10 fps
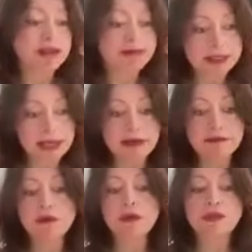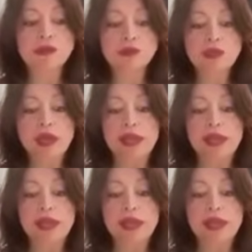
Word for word: side, of course.